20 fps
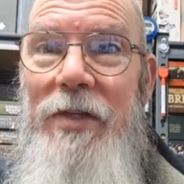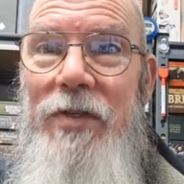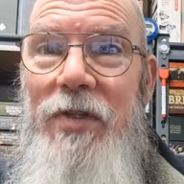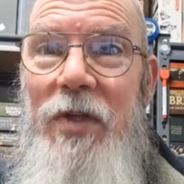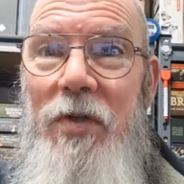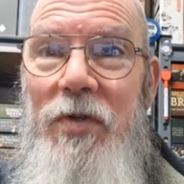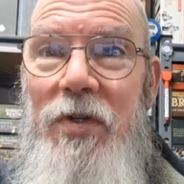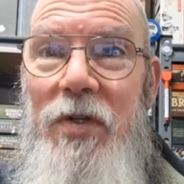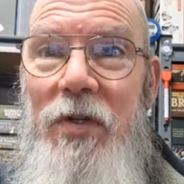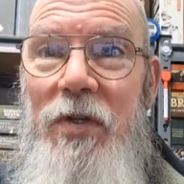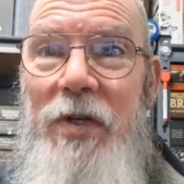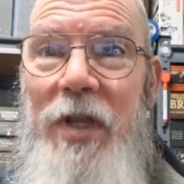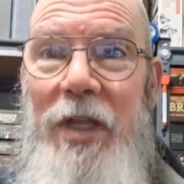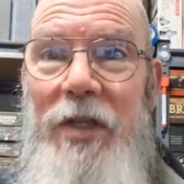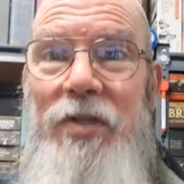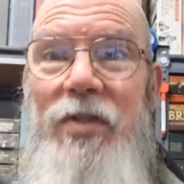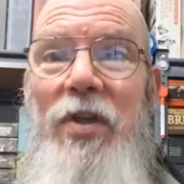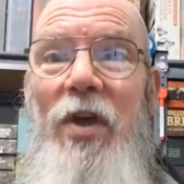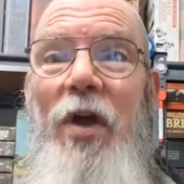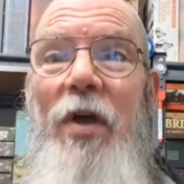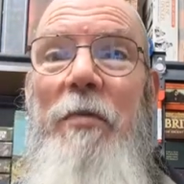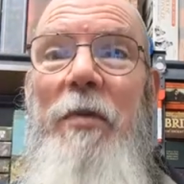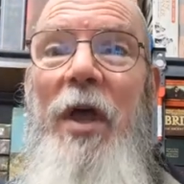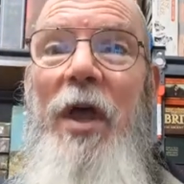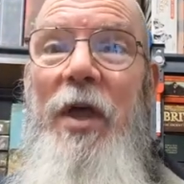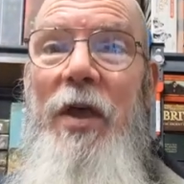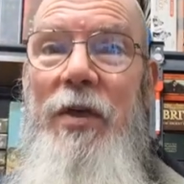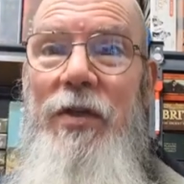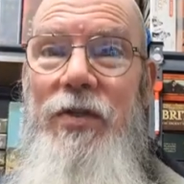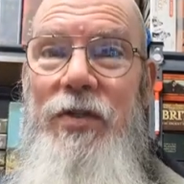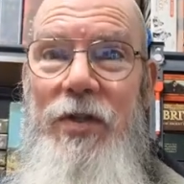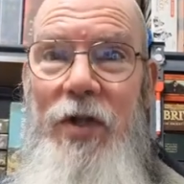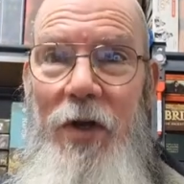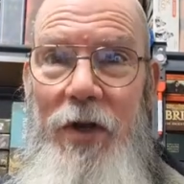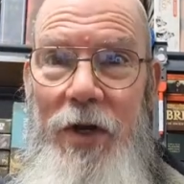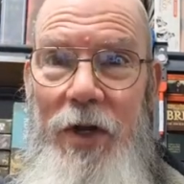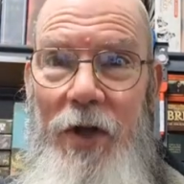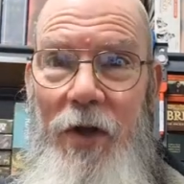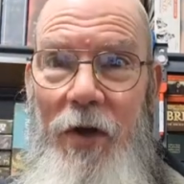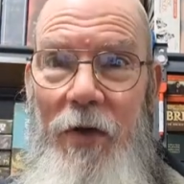So till next time,
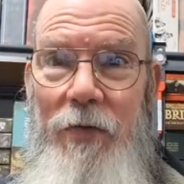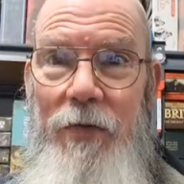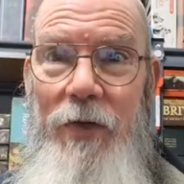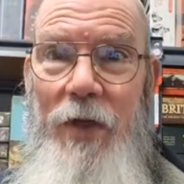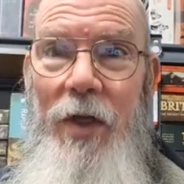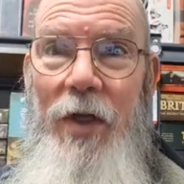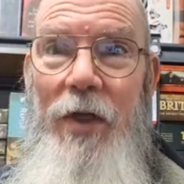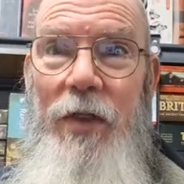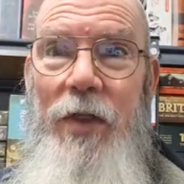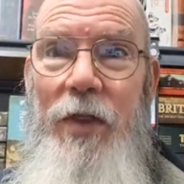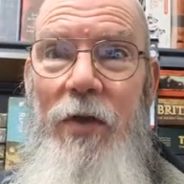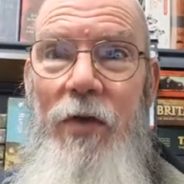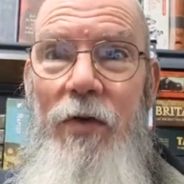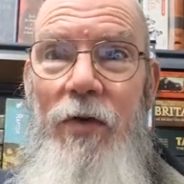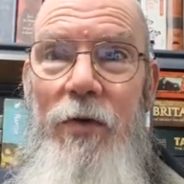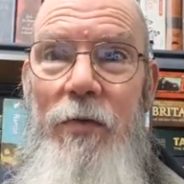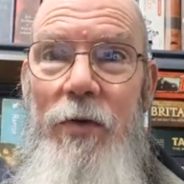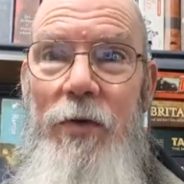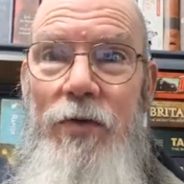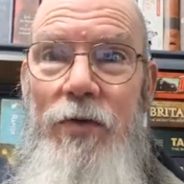signing off, the Honourable